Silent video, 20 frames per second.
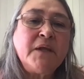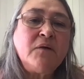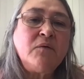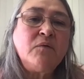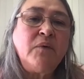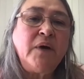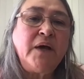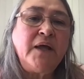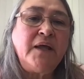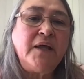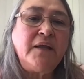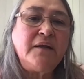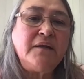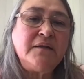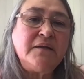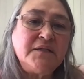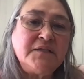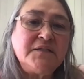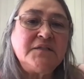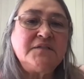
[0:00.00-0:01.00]
When
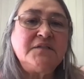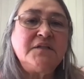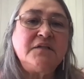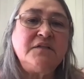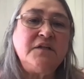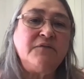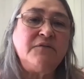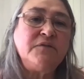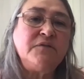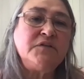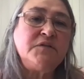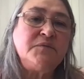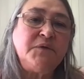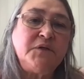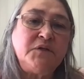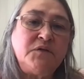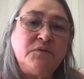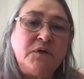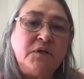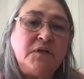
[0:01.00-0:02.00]
this is the difference
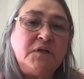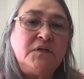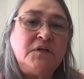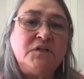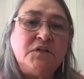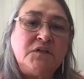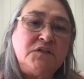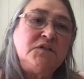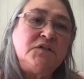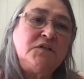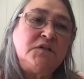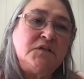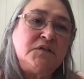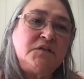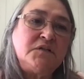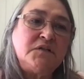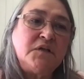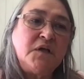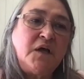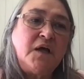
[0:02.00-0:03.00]
between
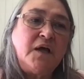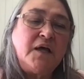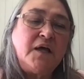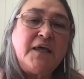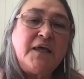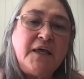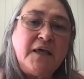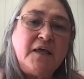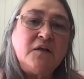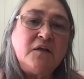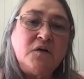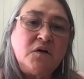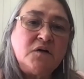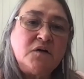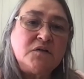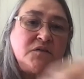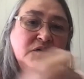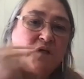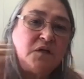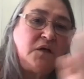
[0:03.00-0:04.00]
indigenous
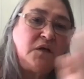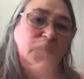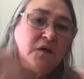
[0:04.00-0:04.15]
healers